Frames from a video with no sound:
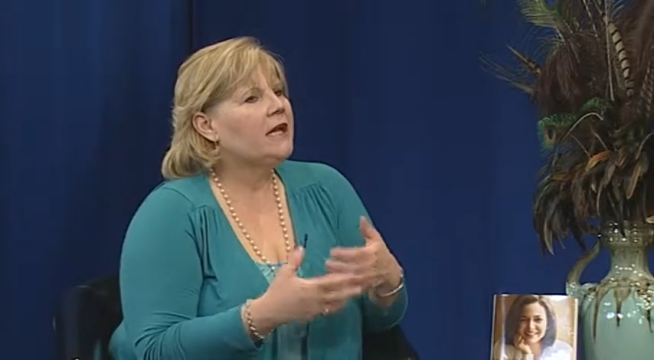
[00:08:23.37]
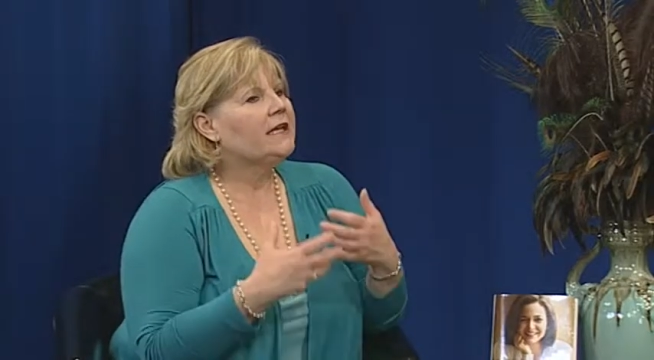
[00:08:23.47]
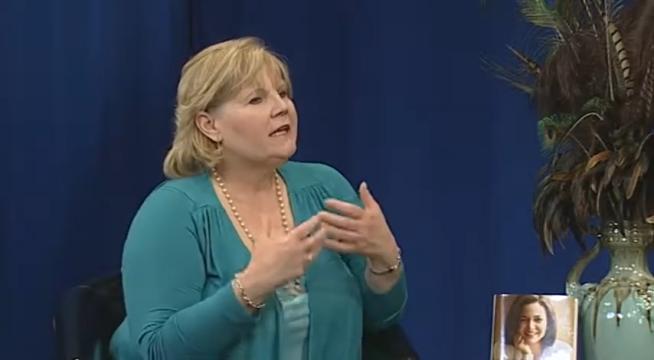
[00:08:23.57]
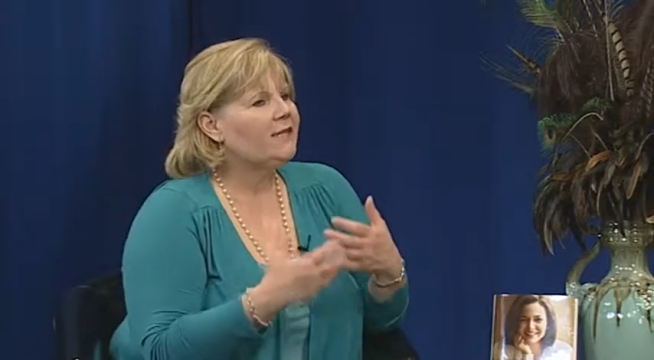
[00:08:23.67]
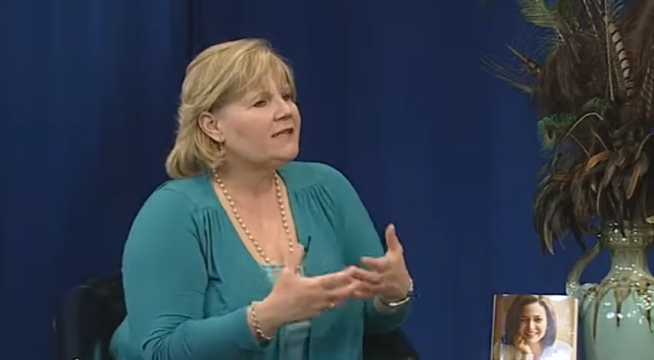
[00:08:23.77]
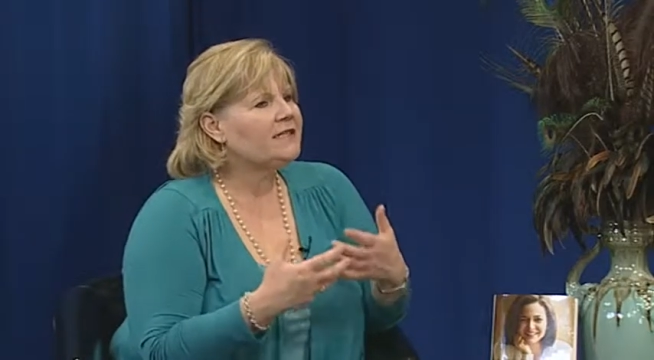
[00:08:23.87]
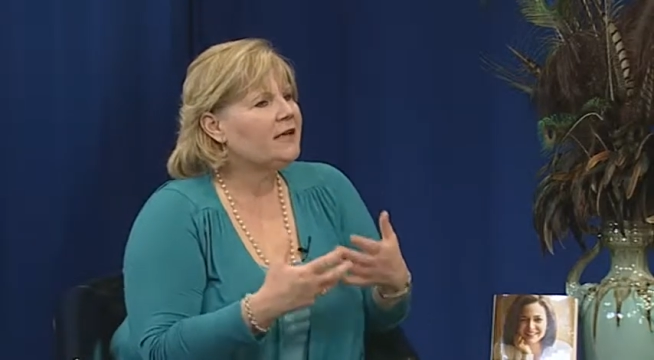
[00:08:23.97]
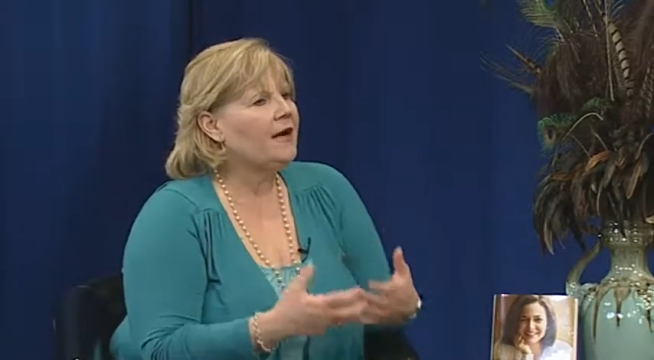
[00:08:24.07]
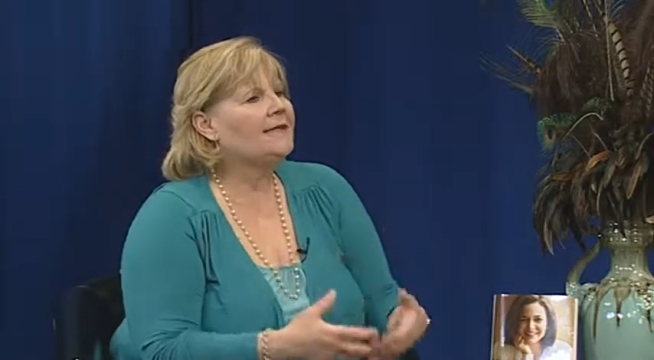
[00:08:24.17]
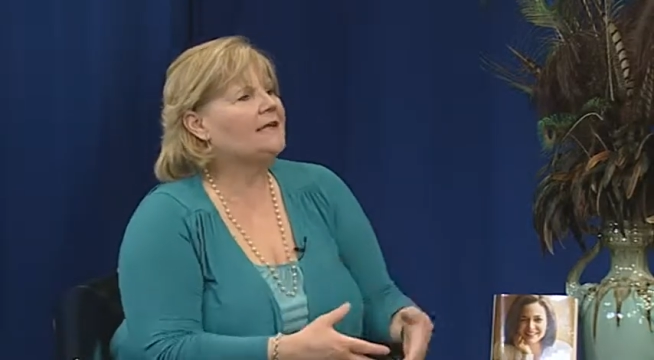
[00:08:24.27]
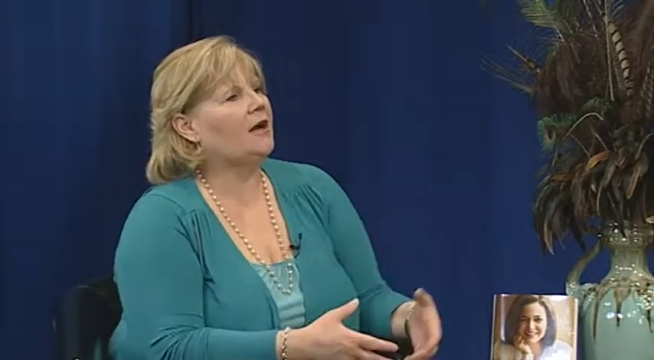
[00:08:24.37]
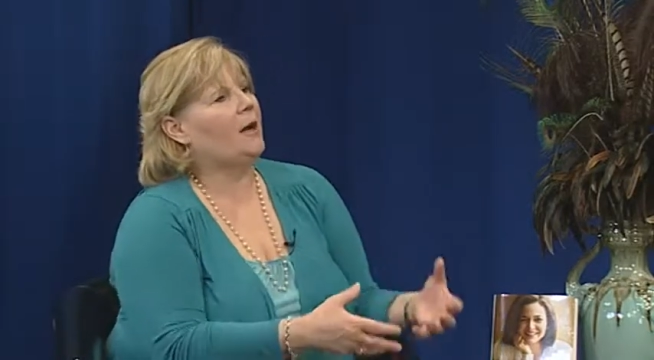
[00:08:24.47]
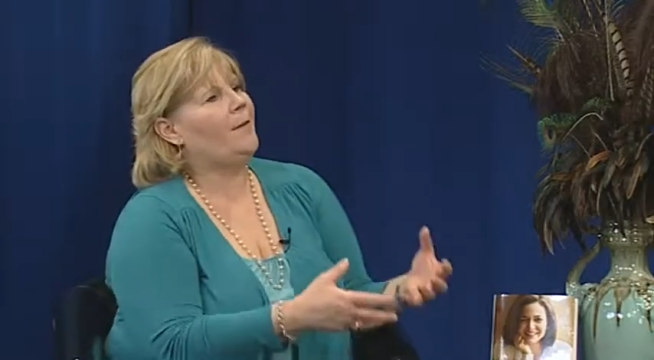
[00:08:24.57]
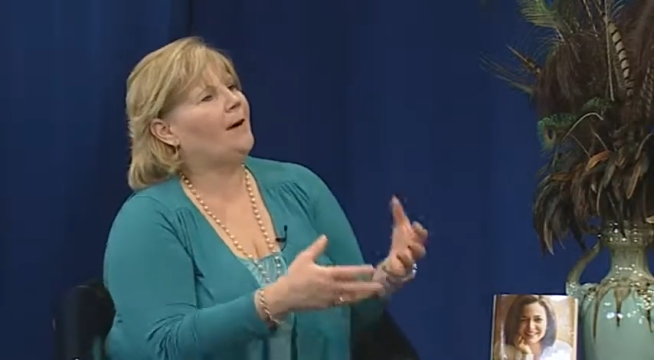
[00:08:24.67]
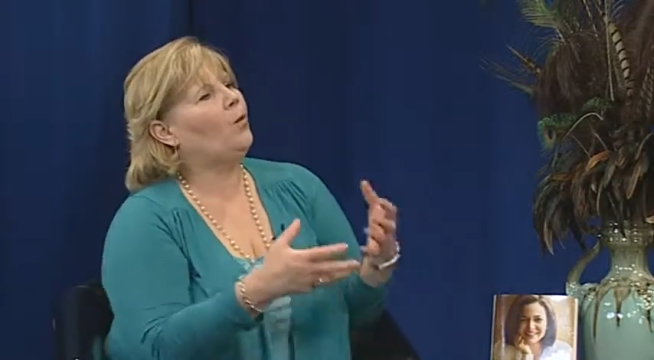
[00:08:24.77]
give us an idea
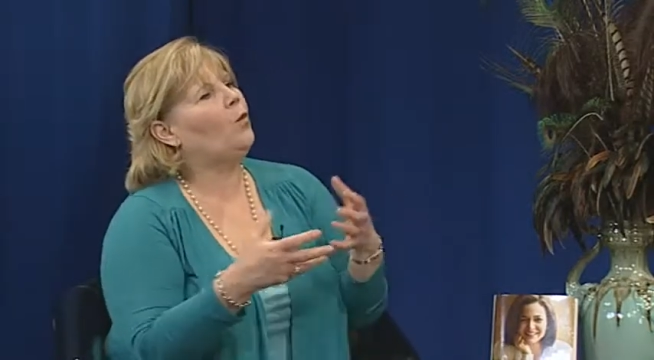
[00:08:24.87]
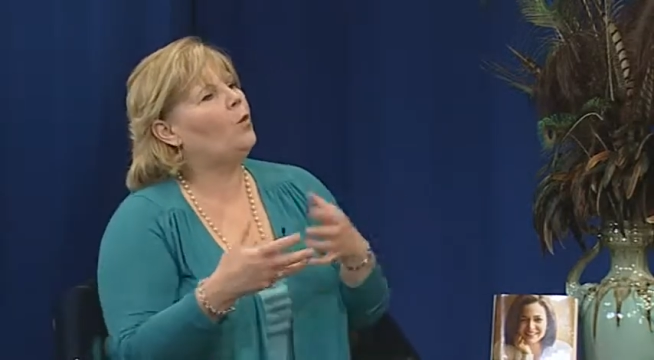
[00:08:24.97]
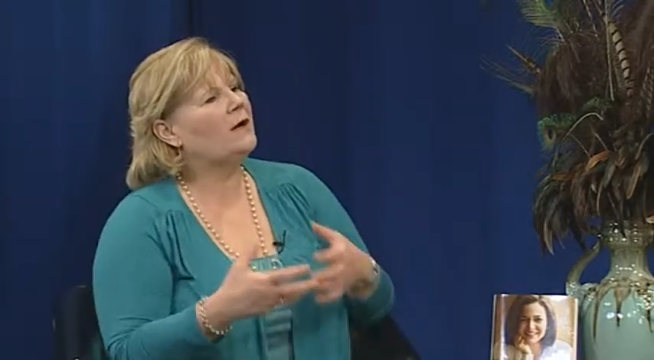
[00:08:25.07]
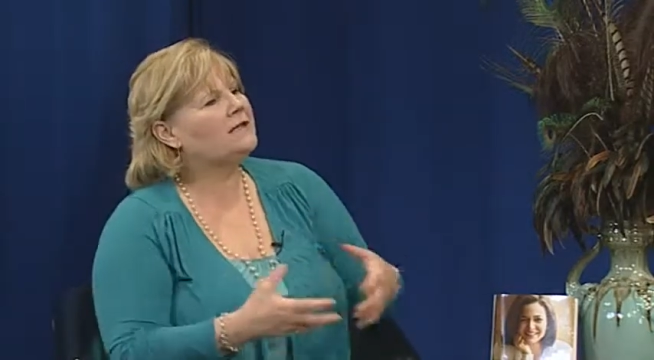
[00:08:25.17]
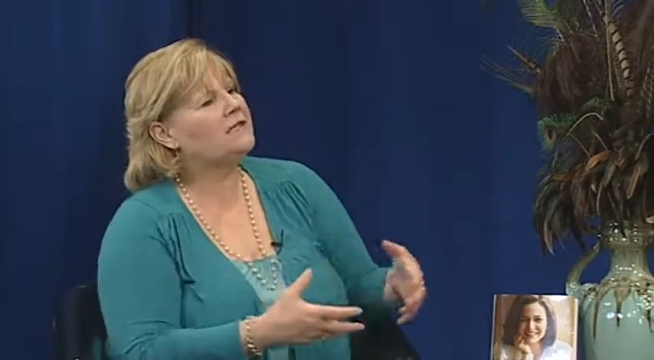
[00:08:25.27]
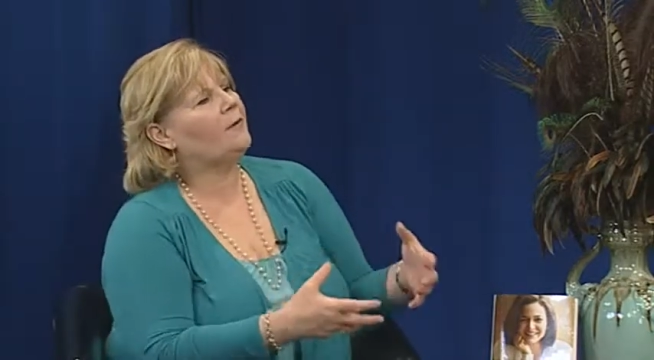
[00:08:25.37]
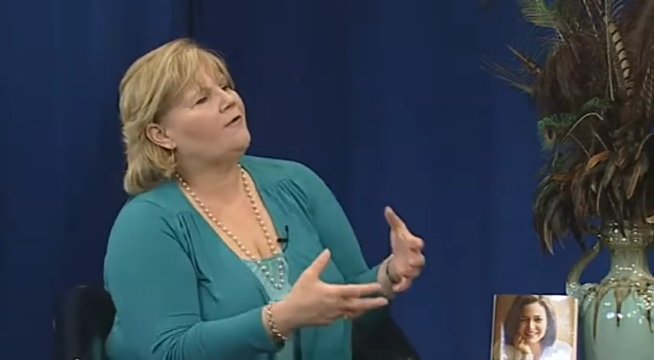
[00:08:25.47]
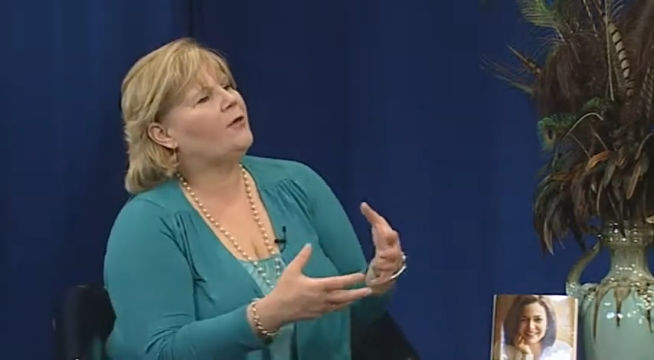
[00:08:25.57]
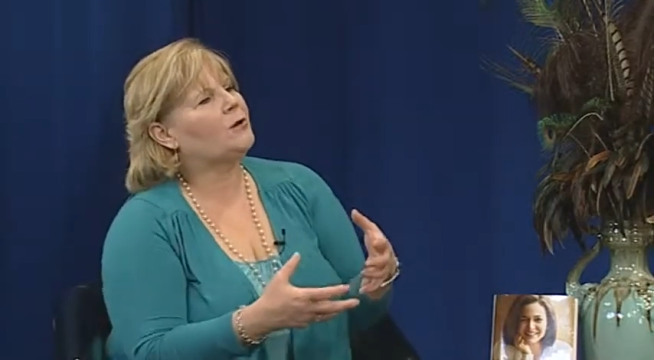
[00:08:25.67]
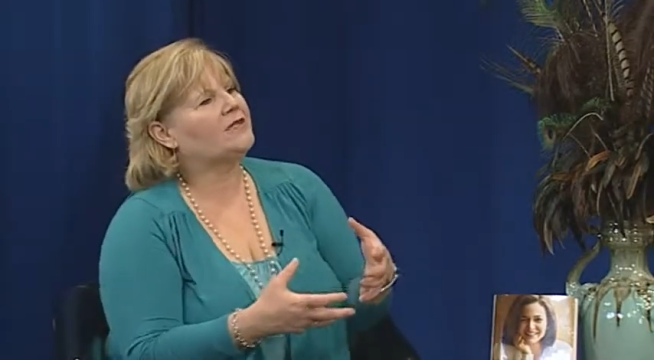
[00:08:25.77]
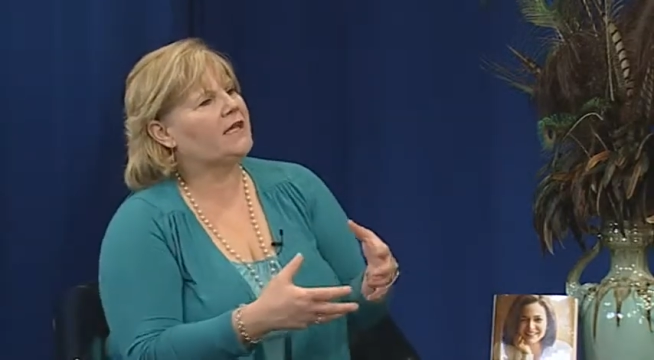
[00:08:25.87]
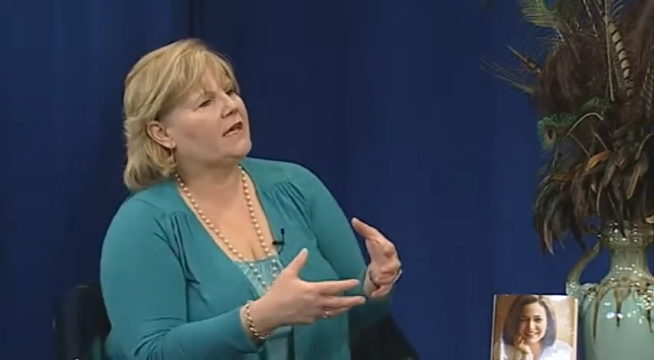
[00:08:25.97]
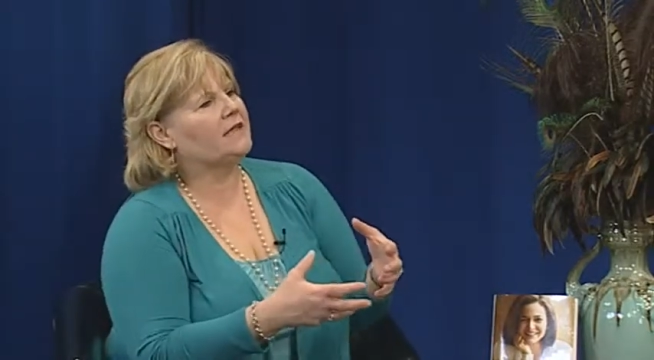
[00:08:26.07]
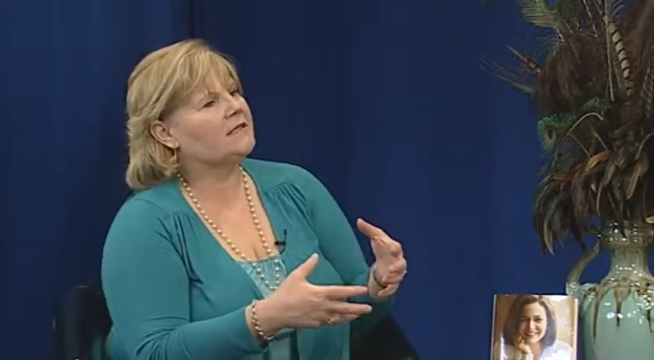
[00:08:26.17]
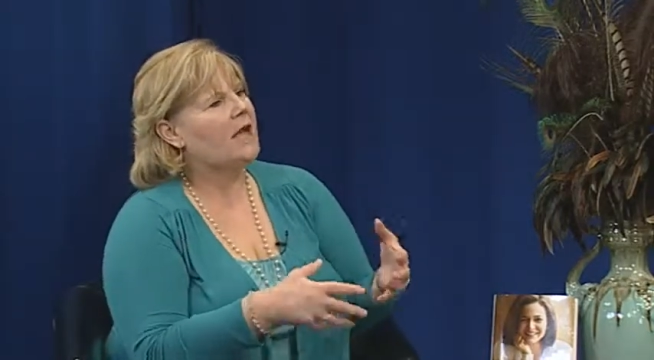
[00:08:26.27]
about what some of those
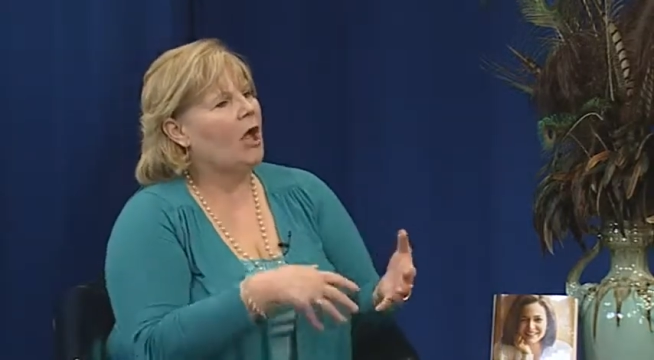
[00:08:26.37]
things